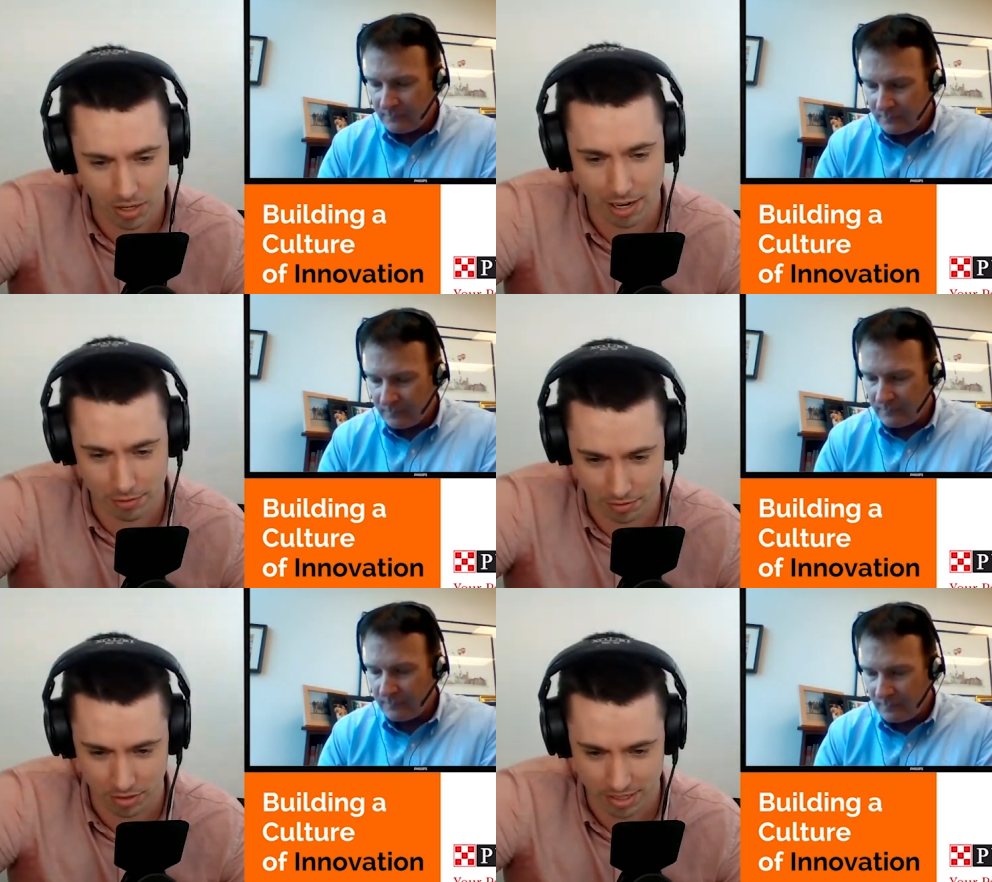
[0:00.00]
Speaker 1: to
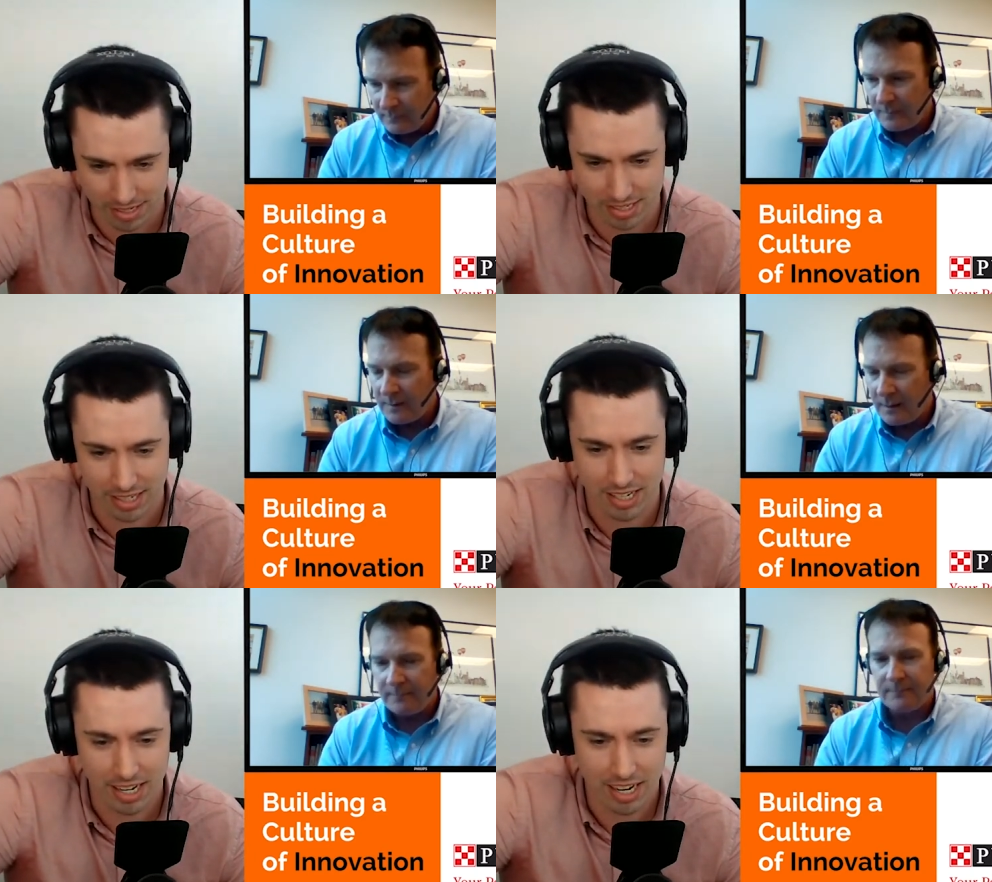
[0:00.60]
have a voice.
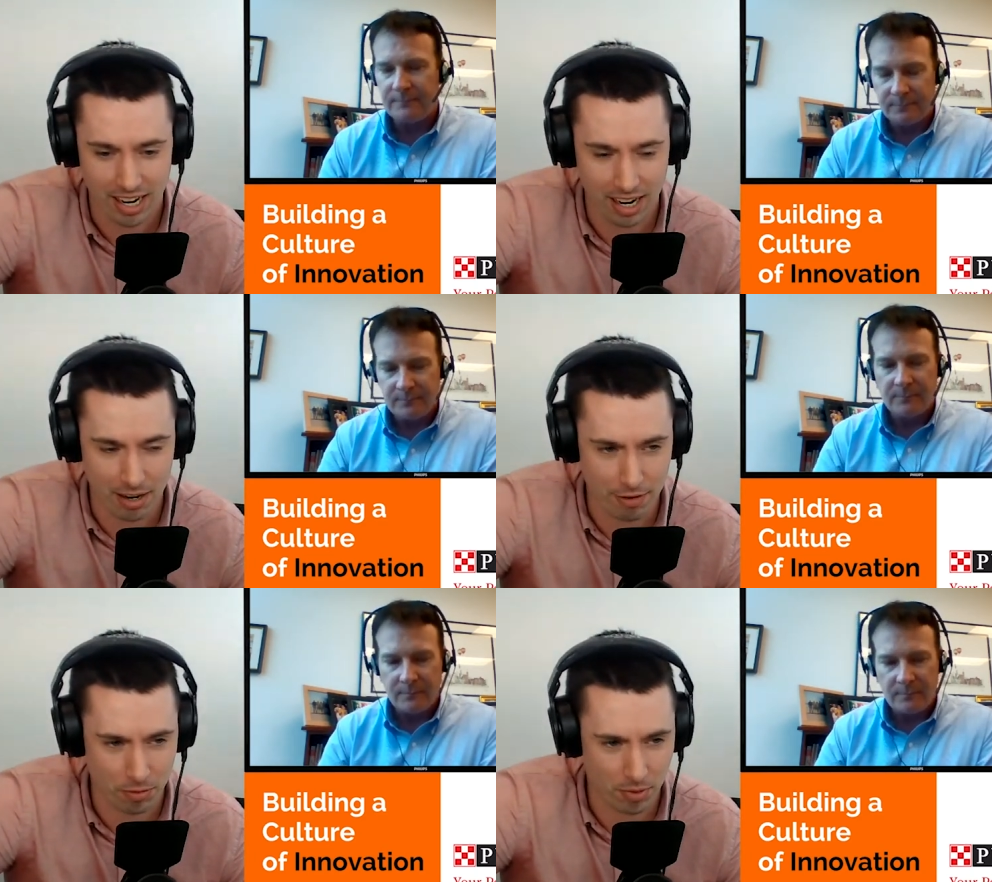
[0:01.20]
Uh,
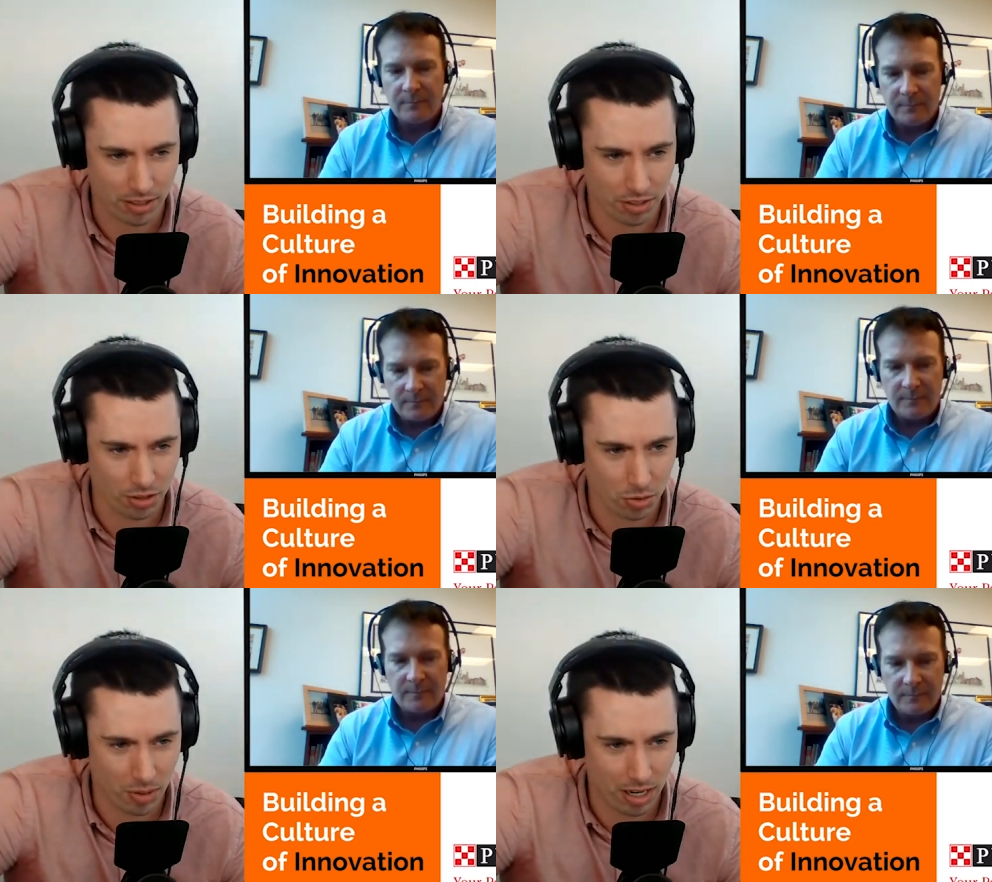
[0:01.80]
everyone can
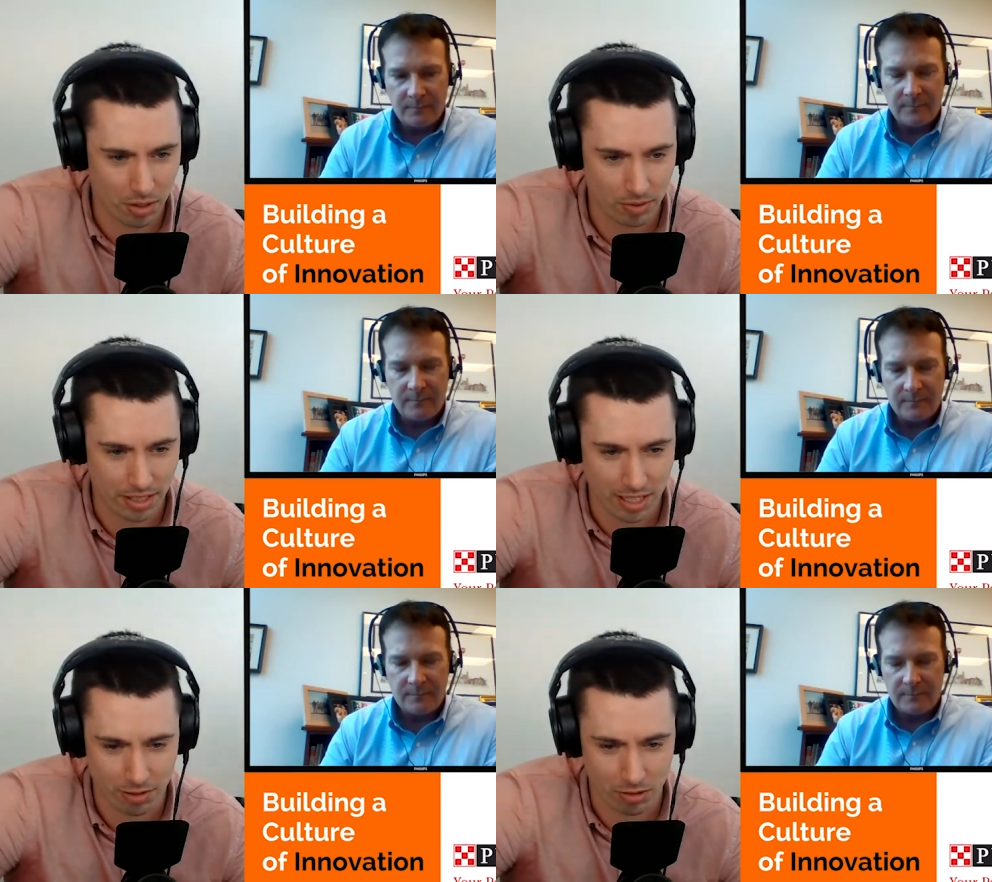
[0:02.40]
do well
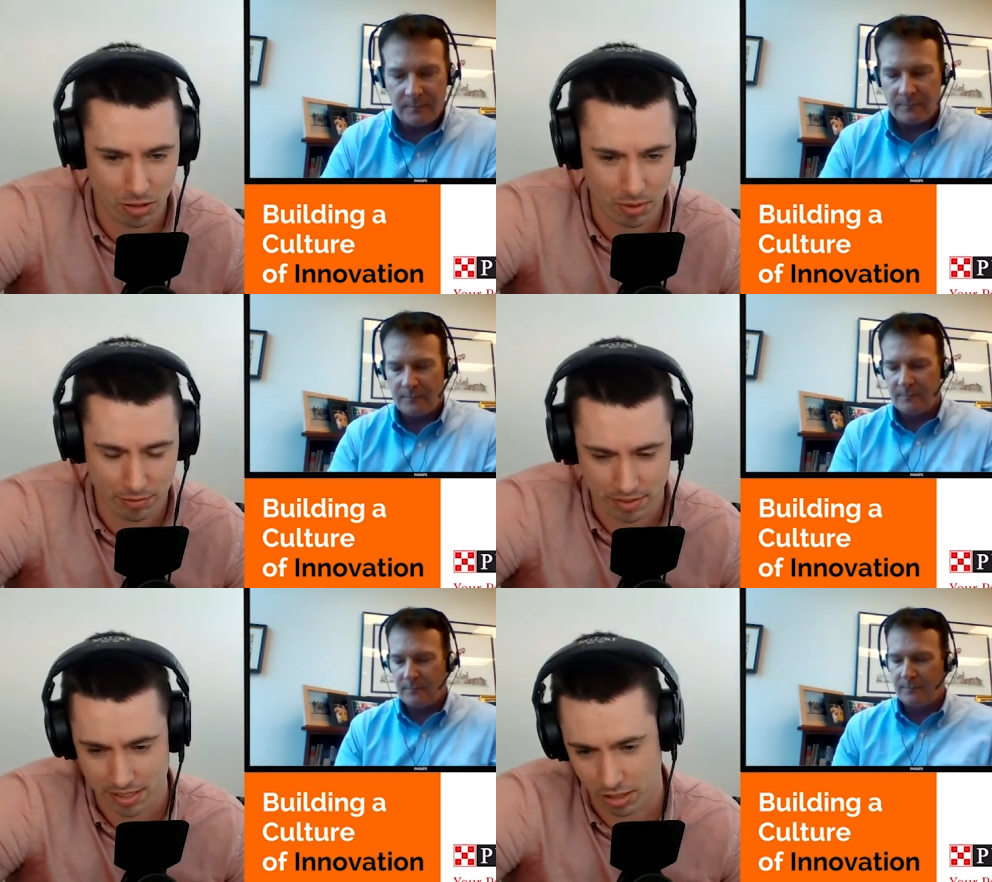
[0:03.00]
in their role when
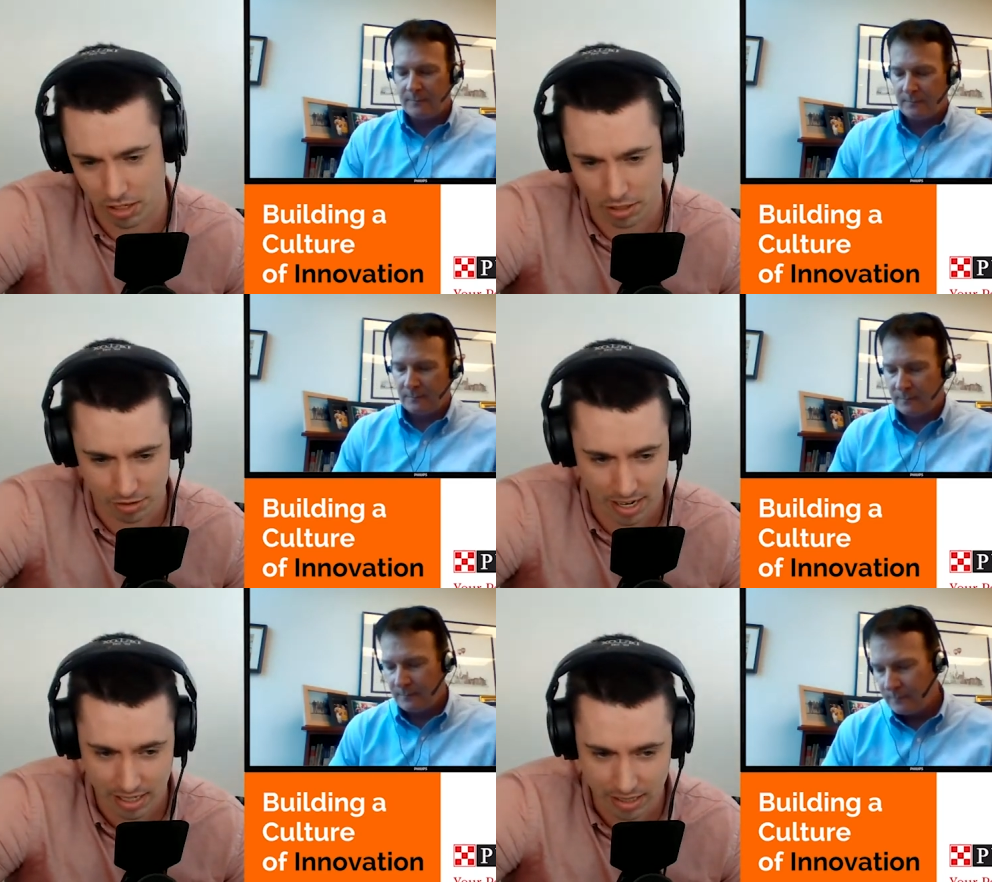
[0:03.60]
things are going
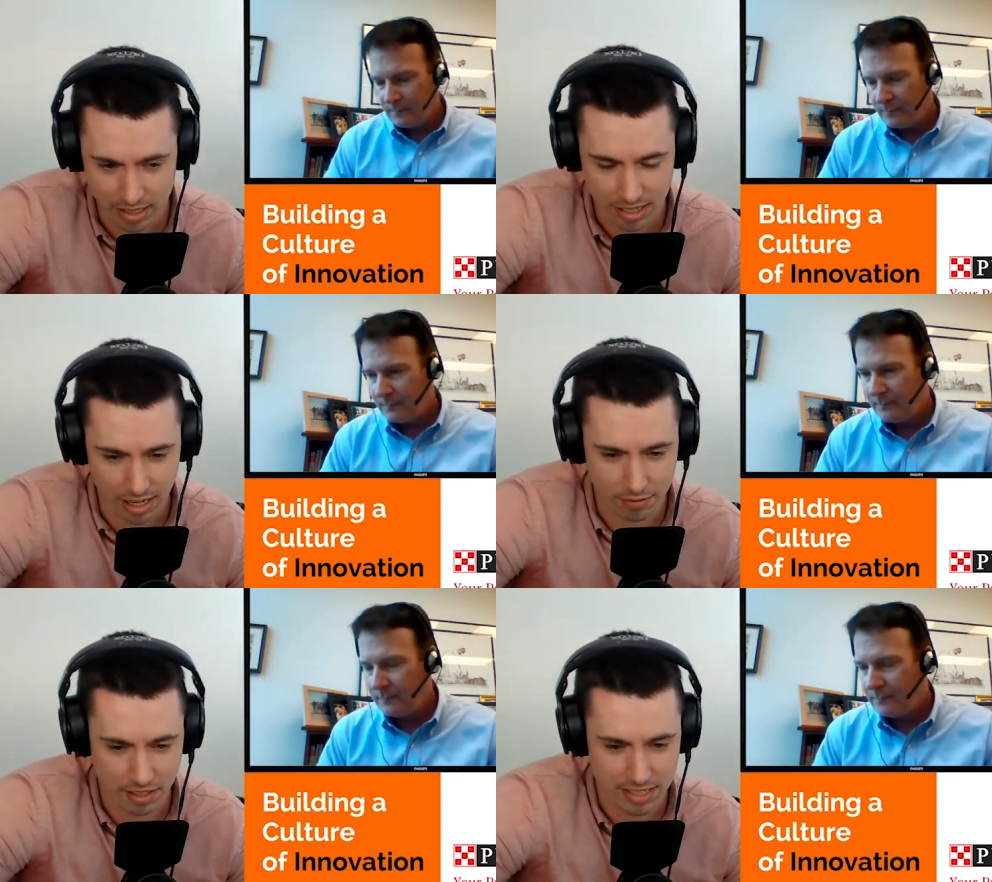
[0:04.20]
great,
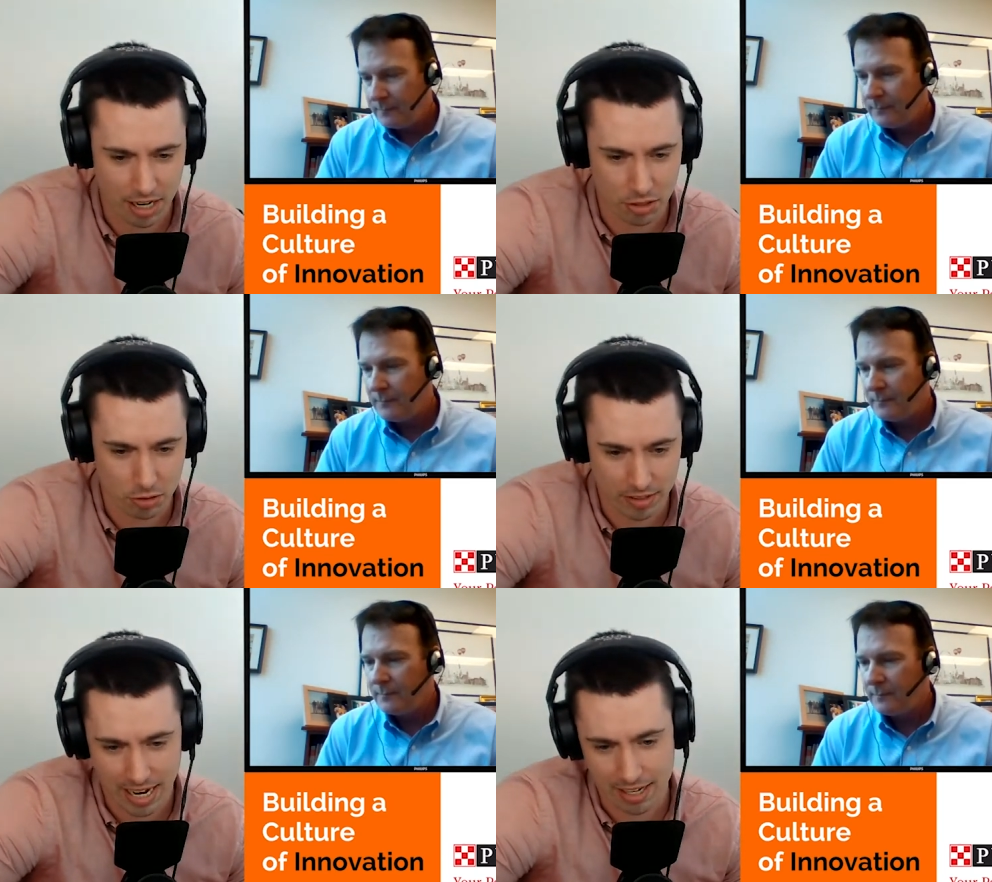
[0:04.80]
I think it's how
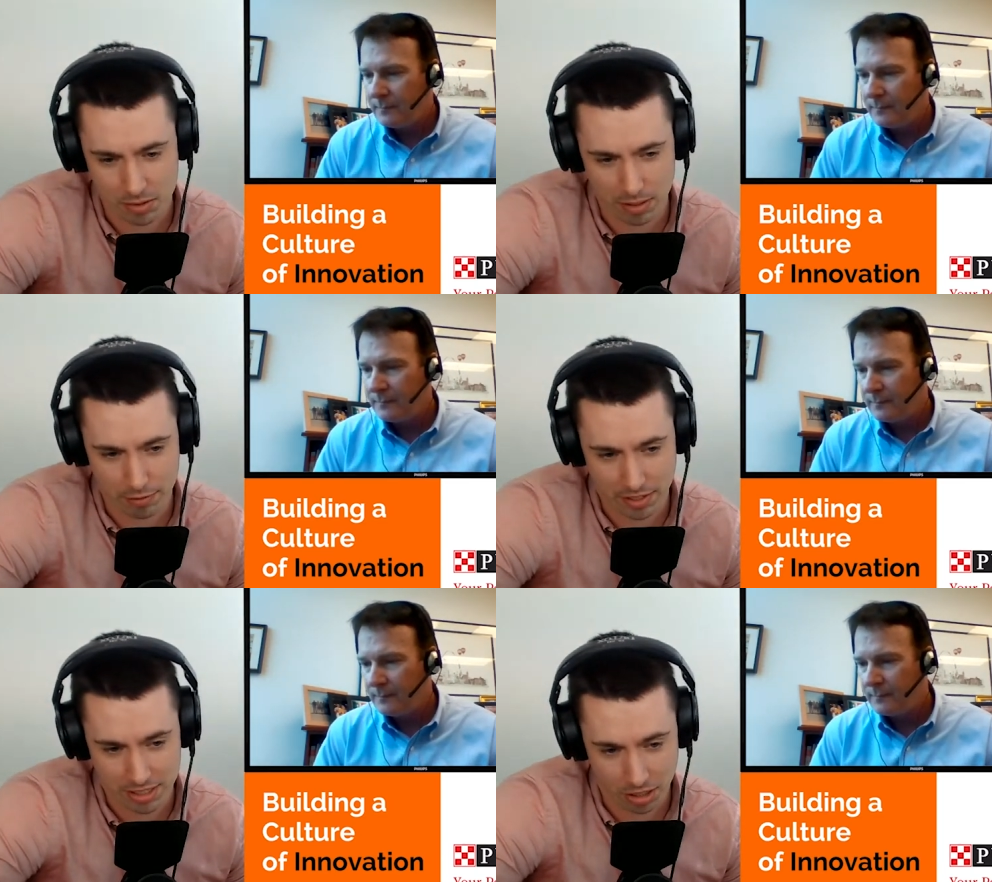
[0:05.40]
you react when
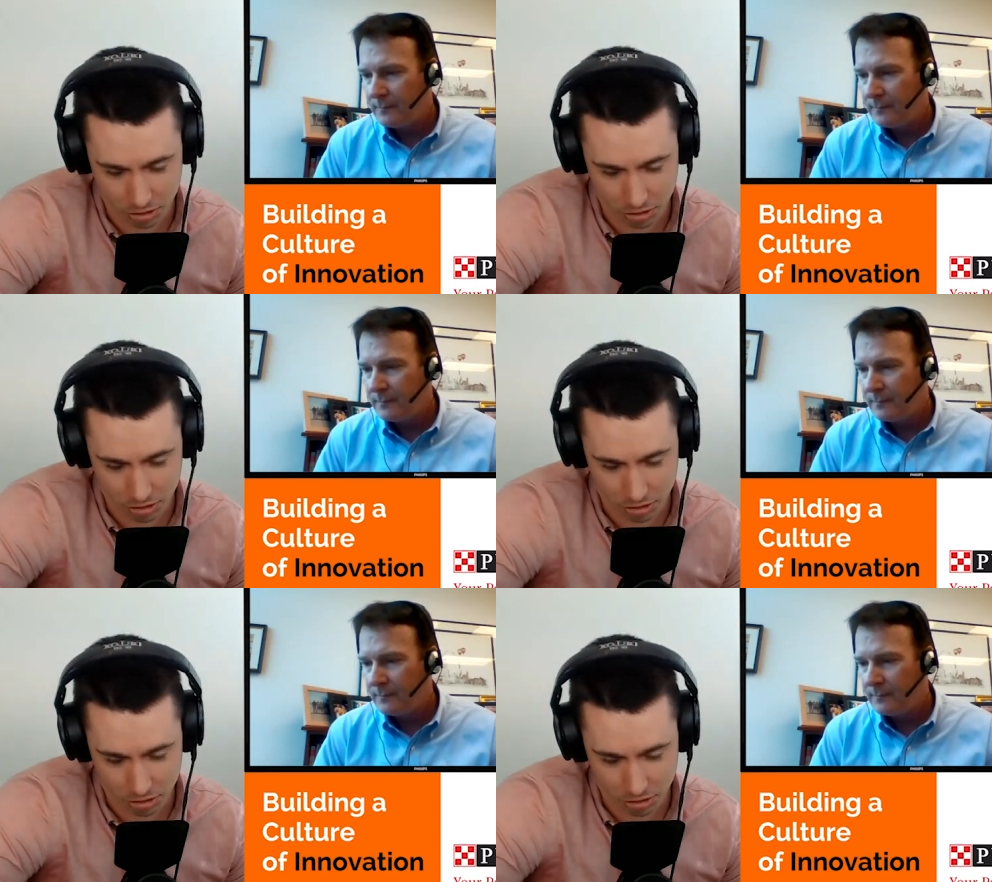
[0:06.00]
things